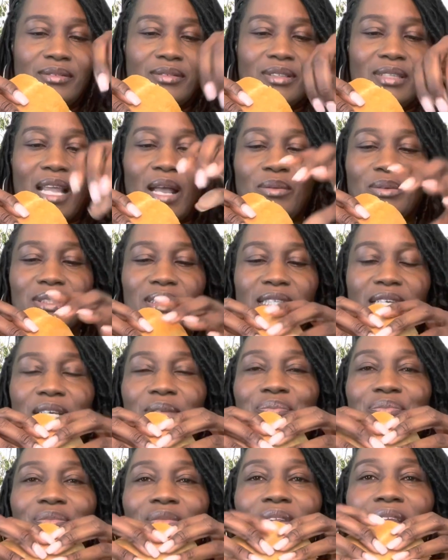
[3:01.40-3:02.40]
That was
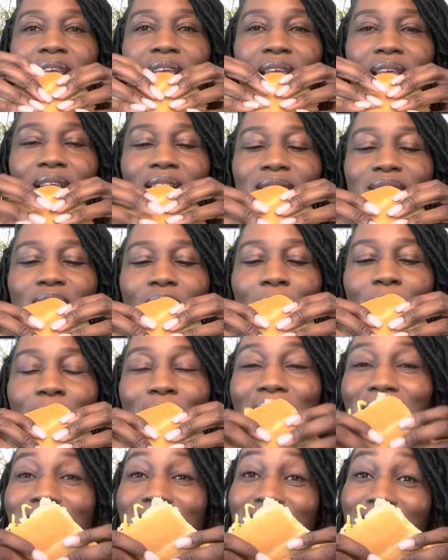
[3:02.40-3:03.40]
it. So I'm
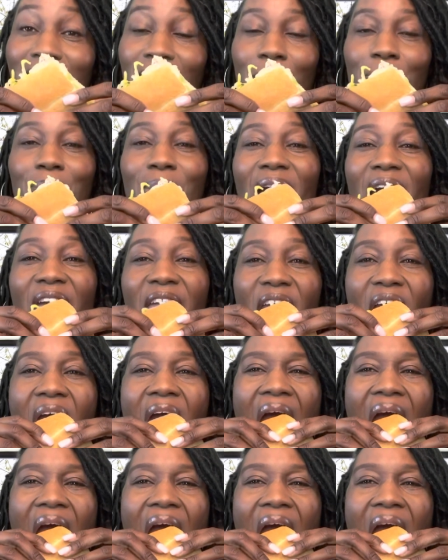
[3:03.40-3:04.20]
about to take a bite.